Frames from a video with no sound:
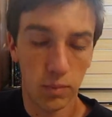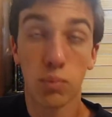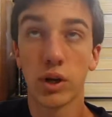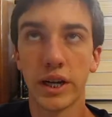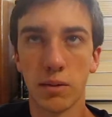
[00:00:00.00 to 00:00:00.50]

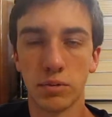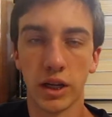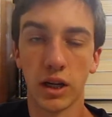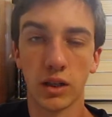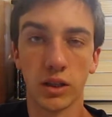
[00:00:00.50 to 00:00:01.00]

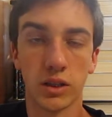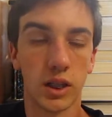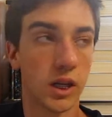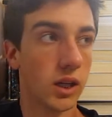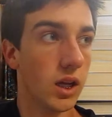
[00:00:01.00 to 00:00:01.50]
pre-update I should
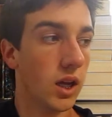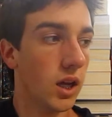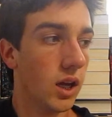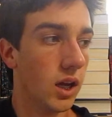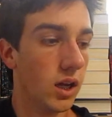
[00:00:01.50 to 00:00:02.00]
say,
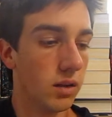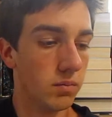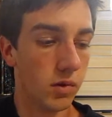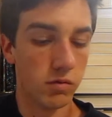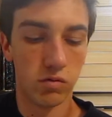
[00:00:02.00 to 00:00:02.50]

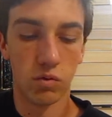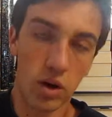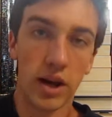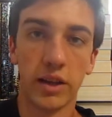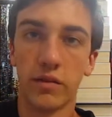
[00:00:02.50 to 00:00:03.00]
of
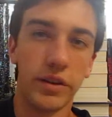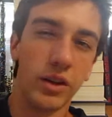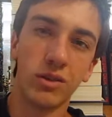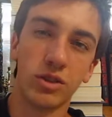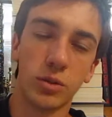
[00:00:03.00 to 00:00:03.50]
why the
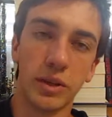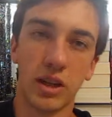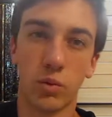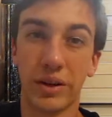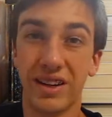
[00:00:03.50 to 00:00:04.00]
video is going to be
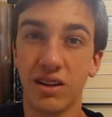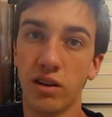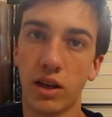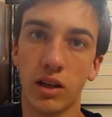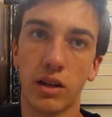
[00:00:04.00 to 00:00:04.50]
kind of
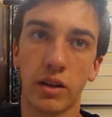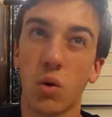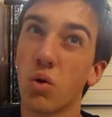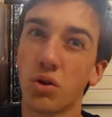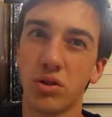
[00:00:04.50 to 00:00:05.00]
weird and like
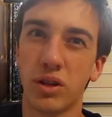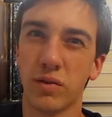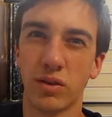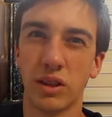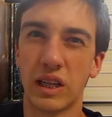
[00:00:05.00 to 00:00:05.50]
ordered
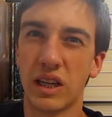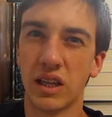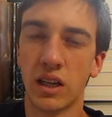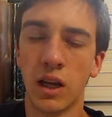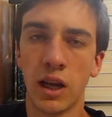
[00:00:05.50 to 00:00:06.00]

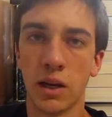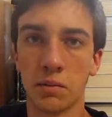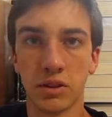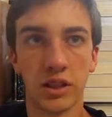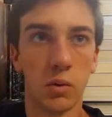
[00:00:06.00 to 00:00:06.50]
differently, and I'm
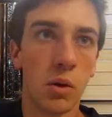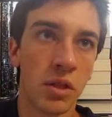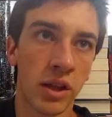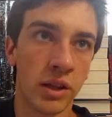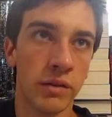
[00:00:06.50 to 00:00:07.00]
going to say
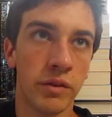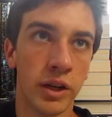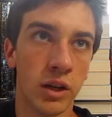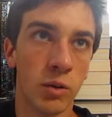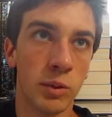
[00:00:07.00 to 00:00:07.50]
one thing in a
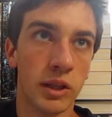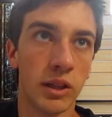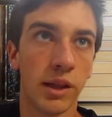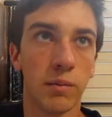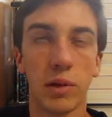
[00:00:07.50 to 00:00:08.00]
video but
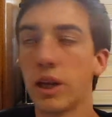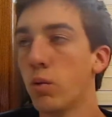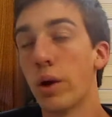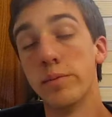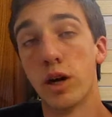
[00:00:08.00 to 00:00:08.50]
then might be
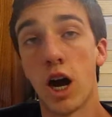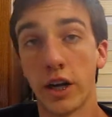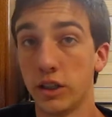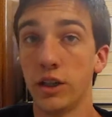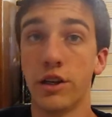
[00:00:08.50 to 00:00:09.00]
way
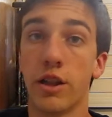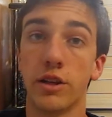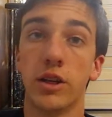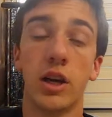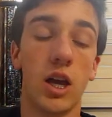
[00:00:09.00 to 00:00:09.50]
behind in
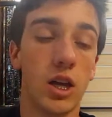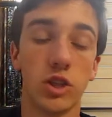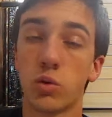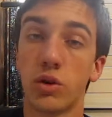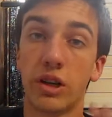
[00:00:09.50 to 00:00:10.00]
another.
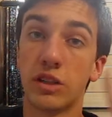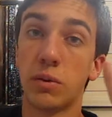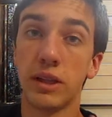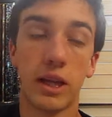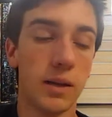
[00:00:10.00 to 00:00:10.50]
Just wanted to
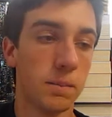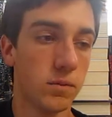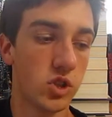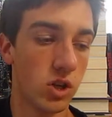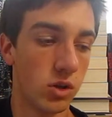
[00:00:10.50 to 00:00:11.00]
explain that,
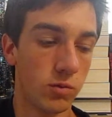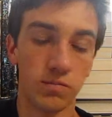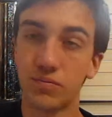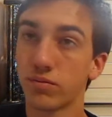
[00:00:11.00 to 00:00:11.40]
so